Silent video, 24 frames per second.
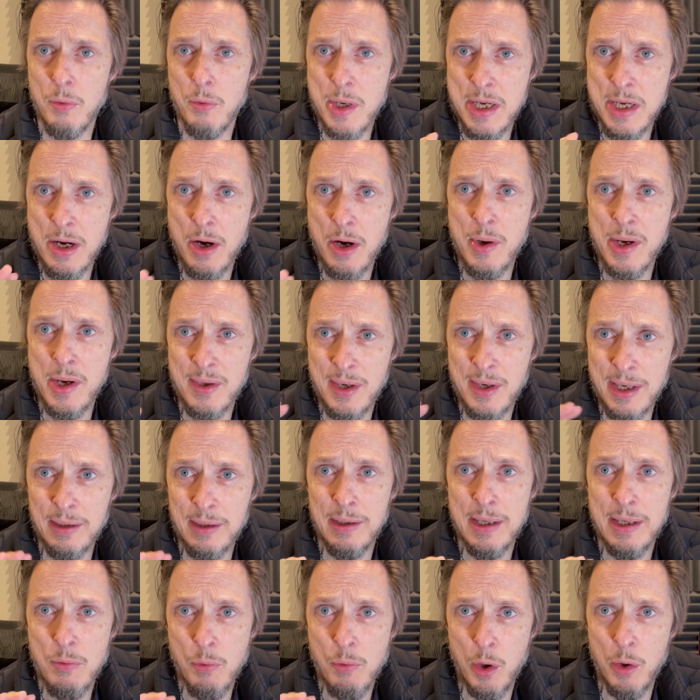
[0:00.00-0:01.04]
We know
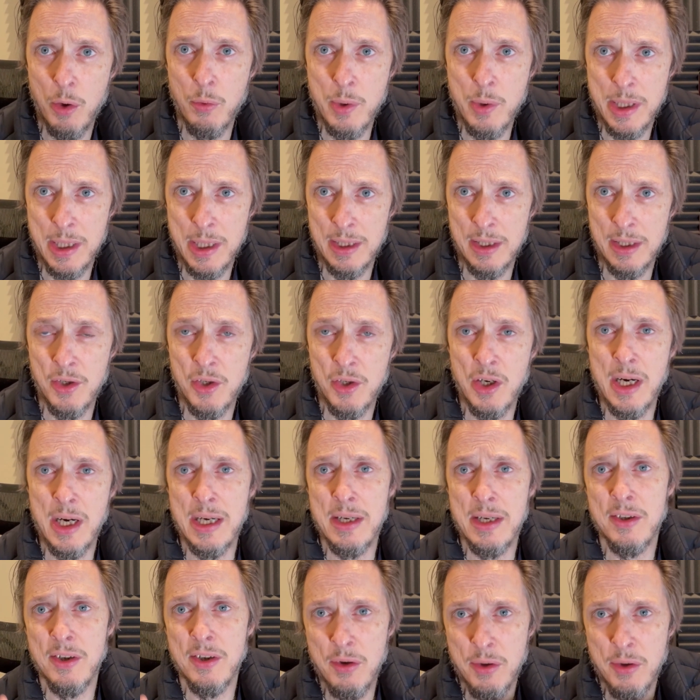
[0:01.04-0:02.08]
exactly what we need to
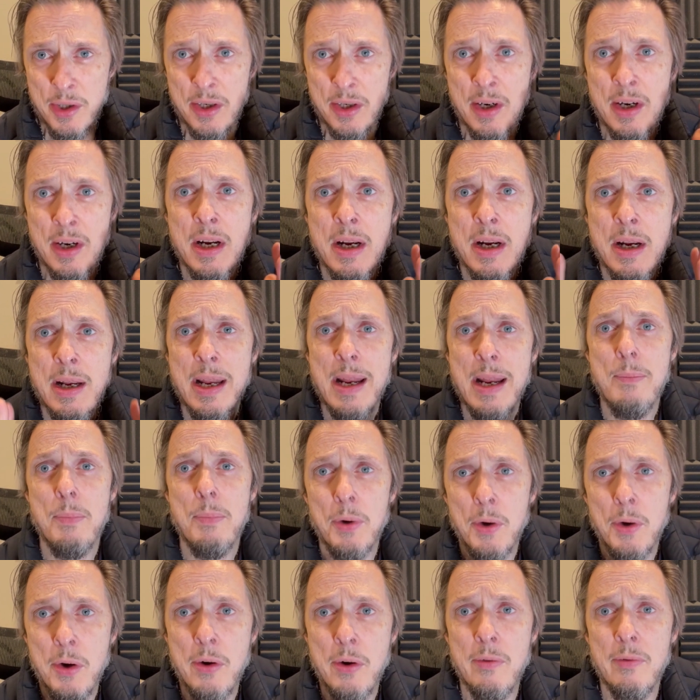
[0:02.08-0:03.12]
change. So it
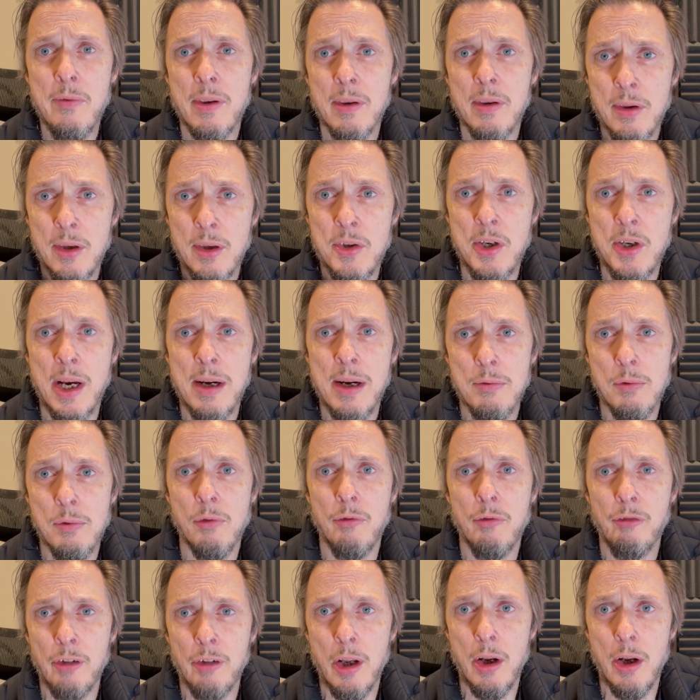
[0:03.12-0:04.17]
improves the general
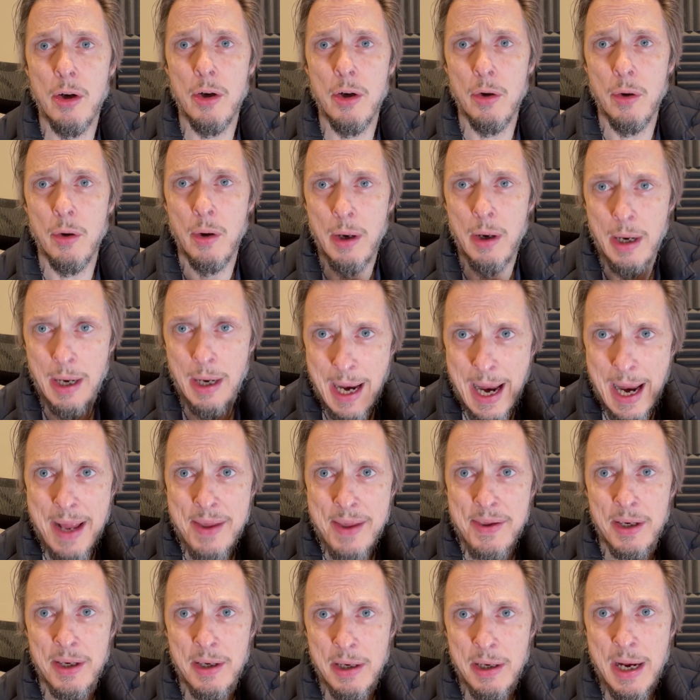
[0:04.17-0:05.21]
flow
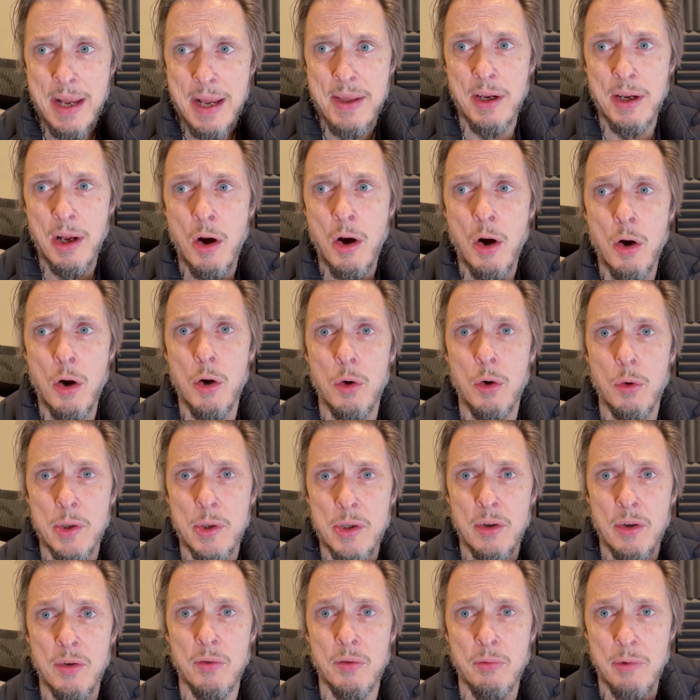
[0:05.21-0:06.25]
as a as a whole,
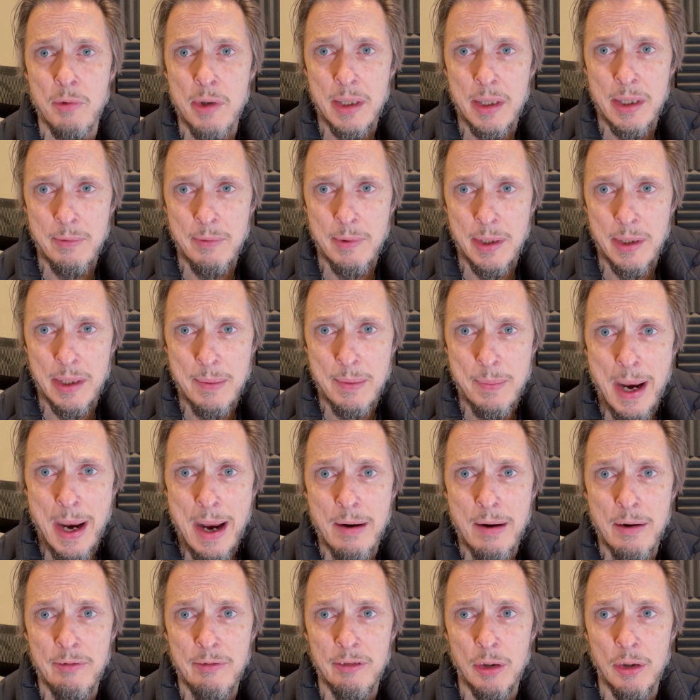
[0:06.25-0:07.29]
which is really really
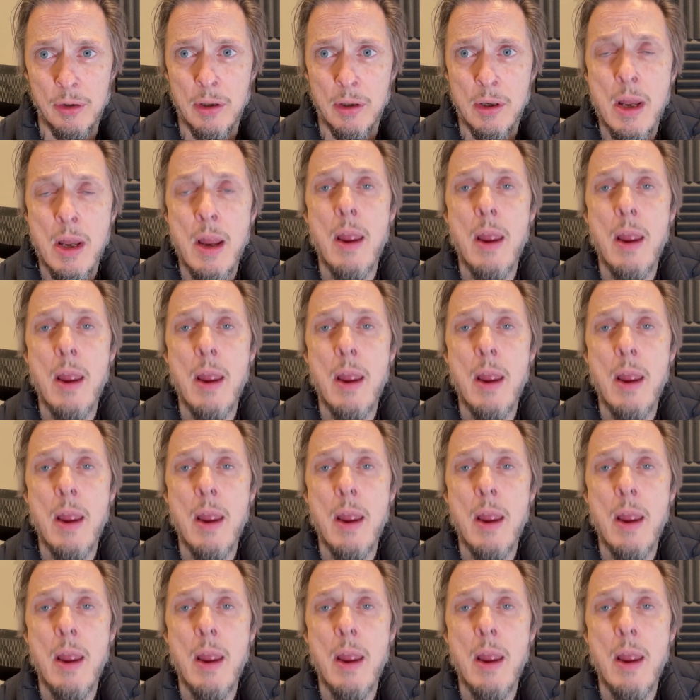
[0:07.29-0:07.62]
powerful.